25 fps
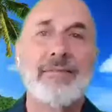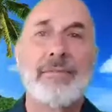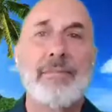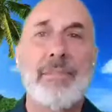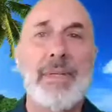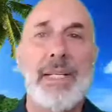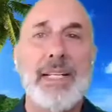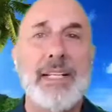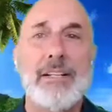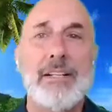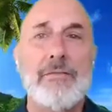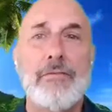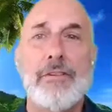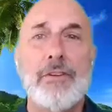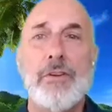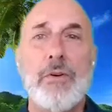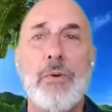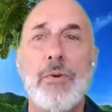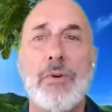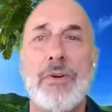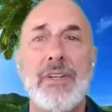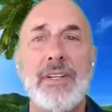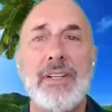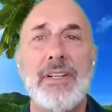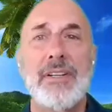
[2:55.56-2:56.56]
being
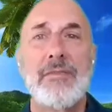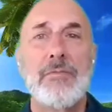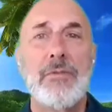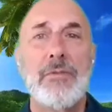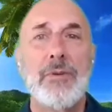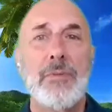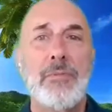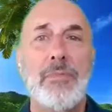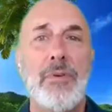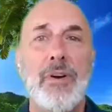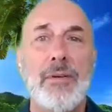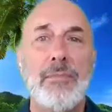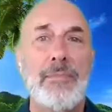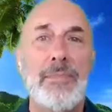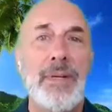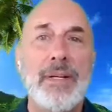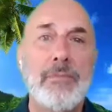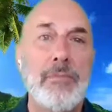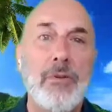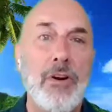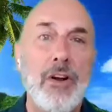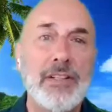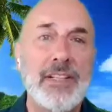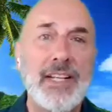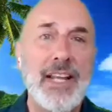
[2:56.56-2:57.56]
recorded and will broad- be
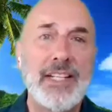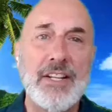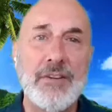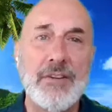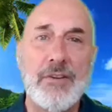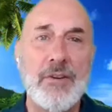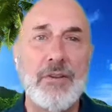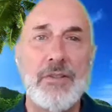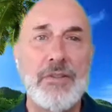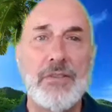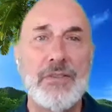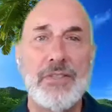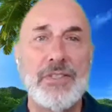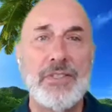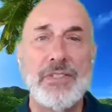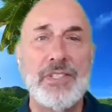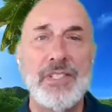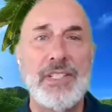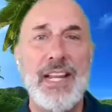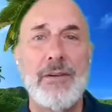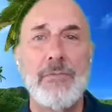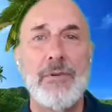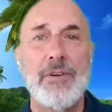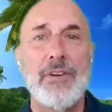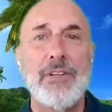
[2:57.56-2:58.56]
broadcast on all those
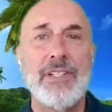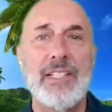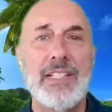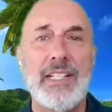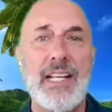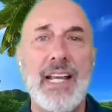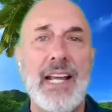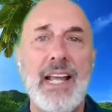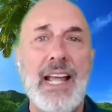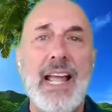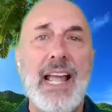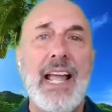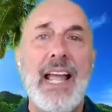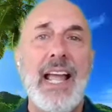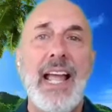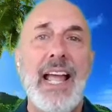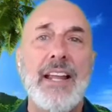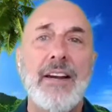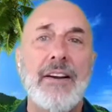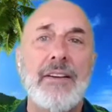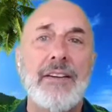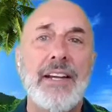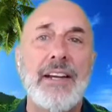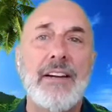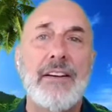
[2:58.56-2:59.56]
networks
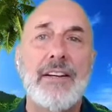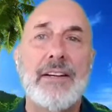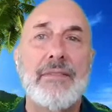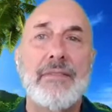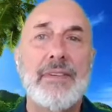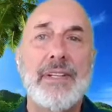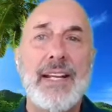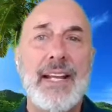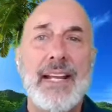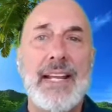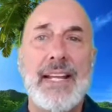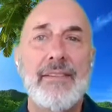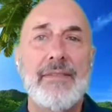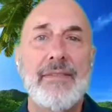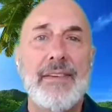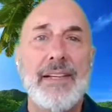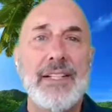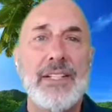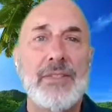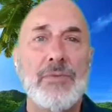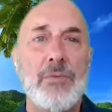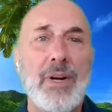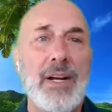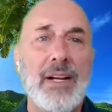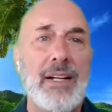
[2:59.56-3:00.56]
and on Caregiver Dave,
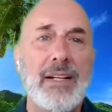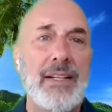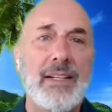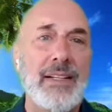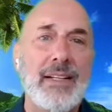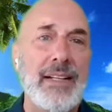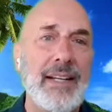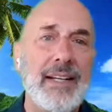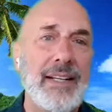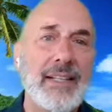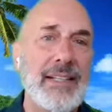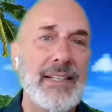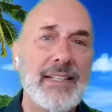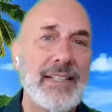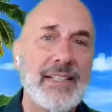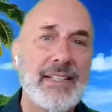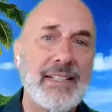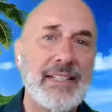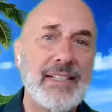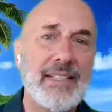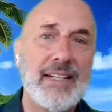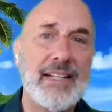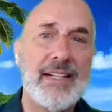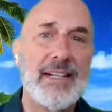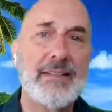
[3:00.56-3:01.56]
as well
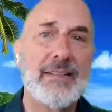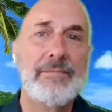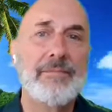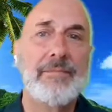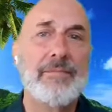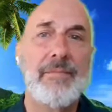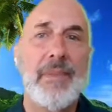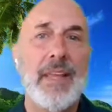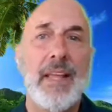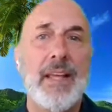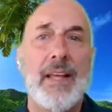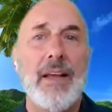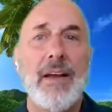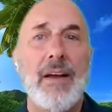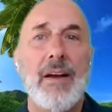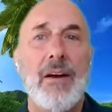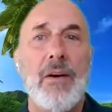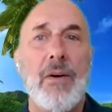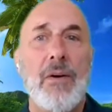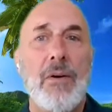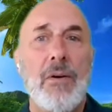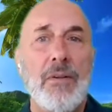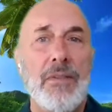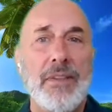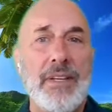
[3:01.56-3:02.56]
as um,
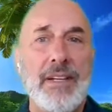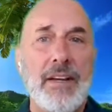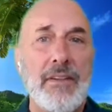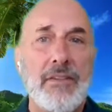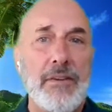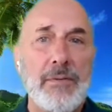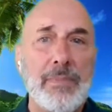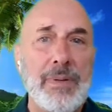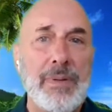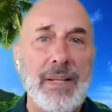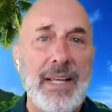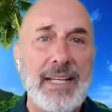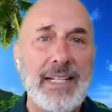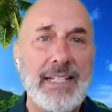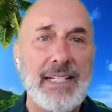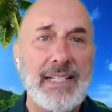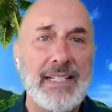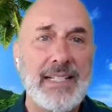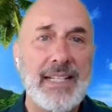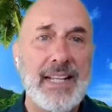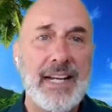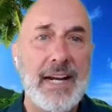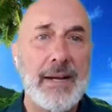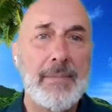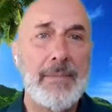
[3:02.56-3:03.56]
all the other places
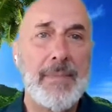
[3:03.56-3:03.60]
that I